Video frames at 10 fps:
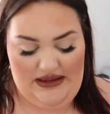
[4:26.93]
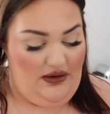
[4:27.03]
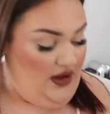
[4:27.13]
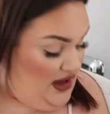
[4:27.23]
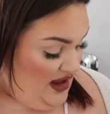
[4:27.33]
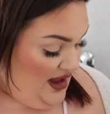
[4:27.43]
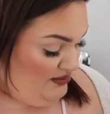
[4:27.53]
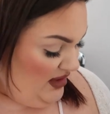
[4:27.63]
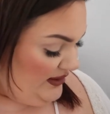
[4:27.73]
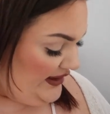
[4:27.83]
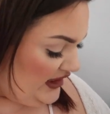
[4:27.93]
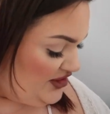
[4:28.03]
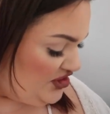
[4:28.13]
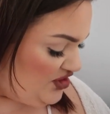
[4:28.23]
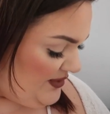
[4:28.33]
So maybe like a
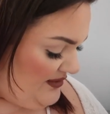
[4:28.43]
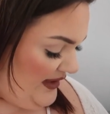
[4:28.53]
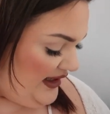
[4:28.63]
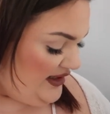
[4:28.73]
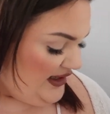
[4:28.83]
gingerbread man,